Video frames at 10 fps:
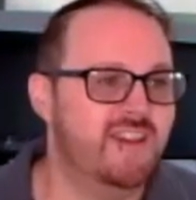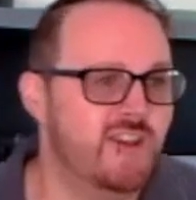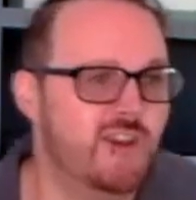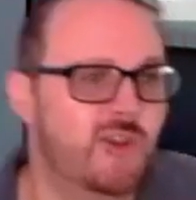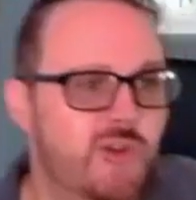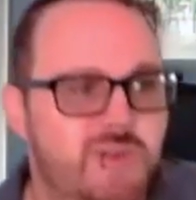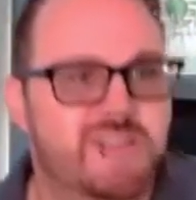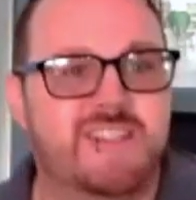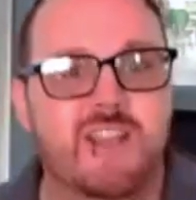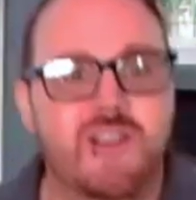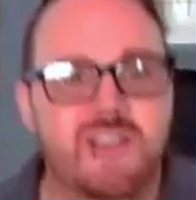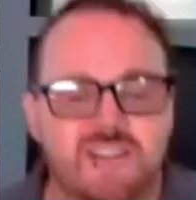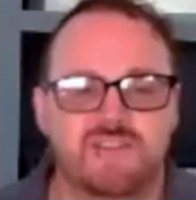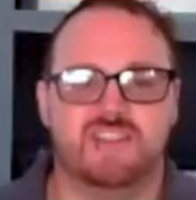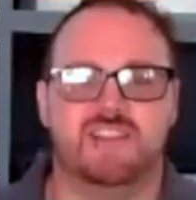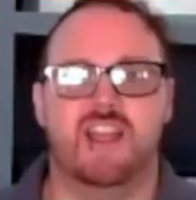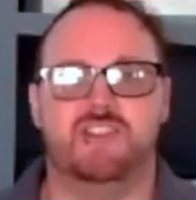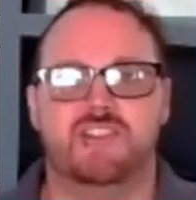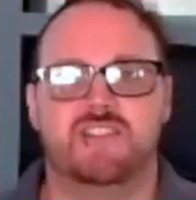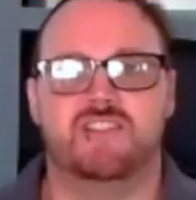new series of
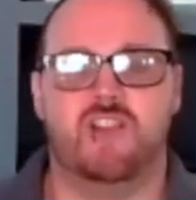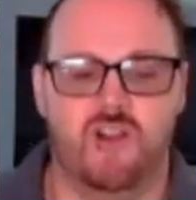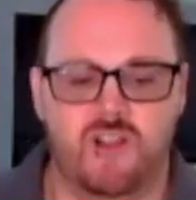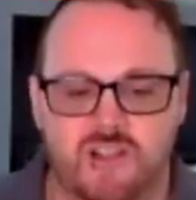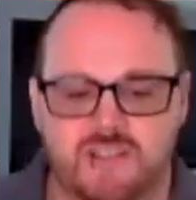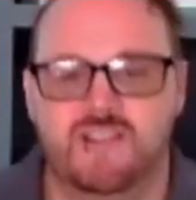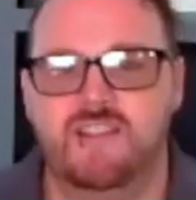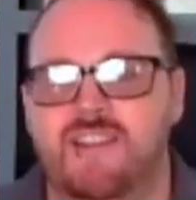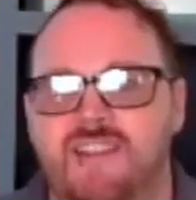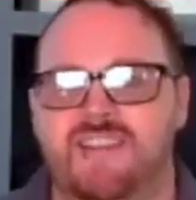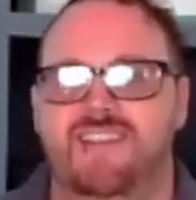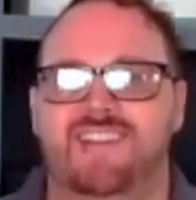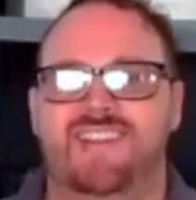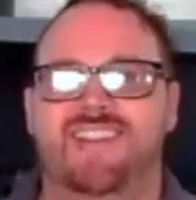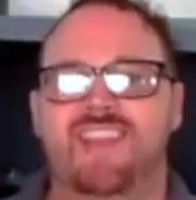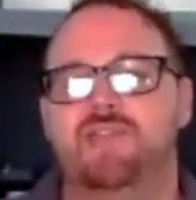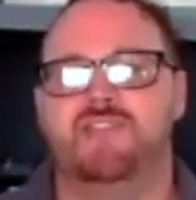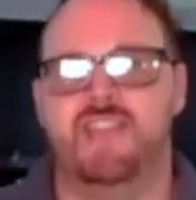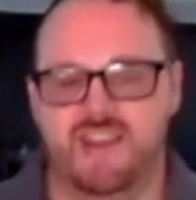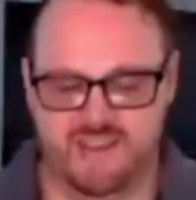discussions called
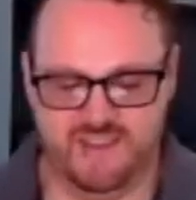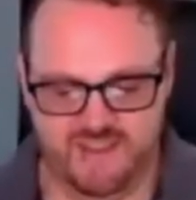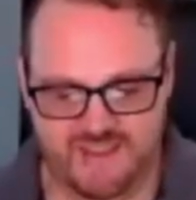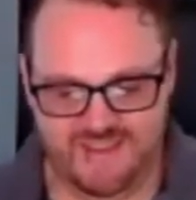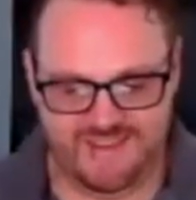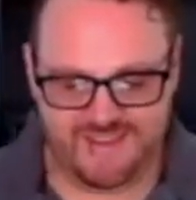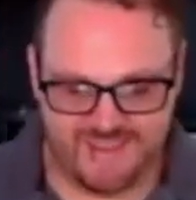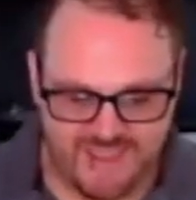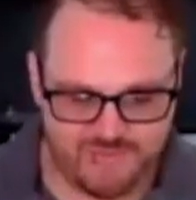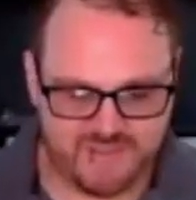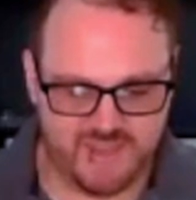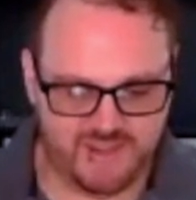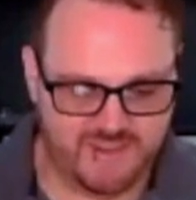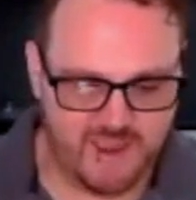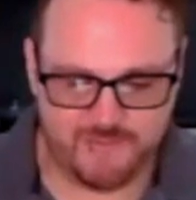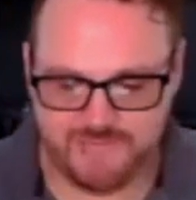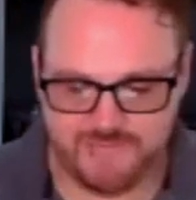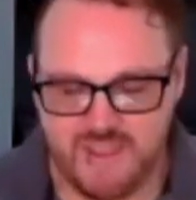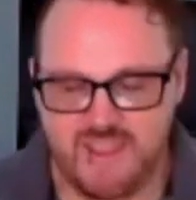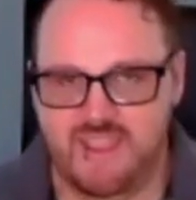Gifted. Gifted. Now,
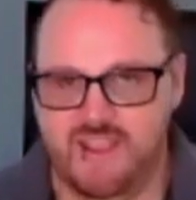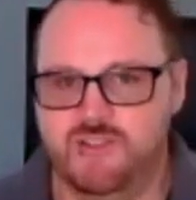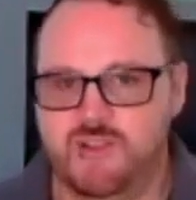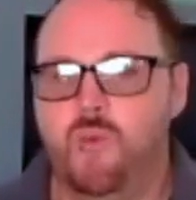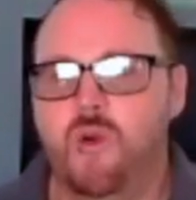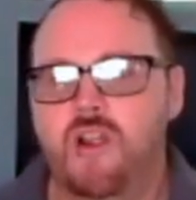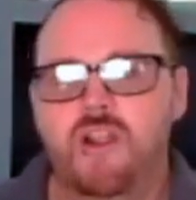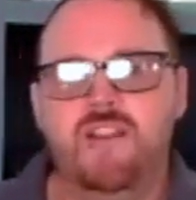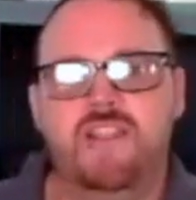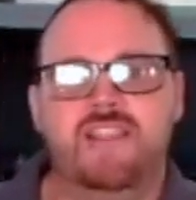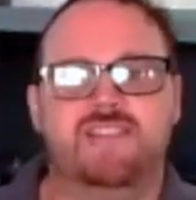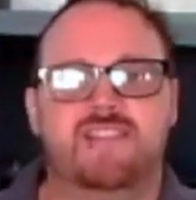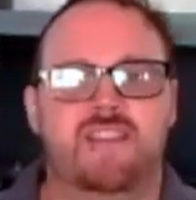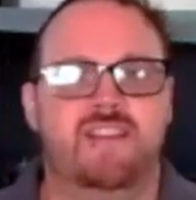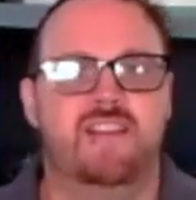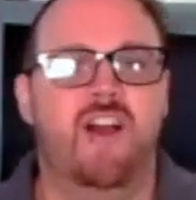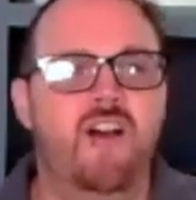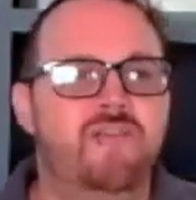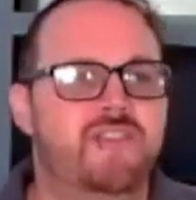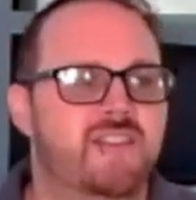there's a word that's
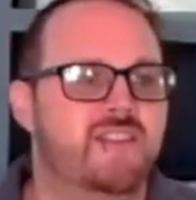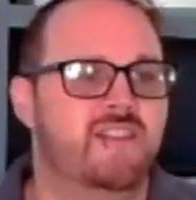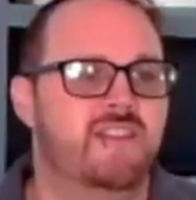often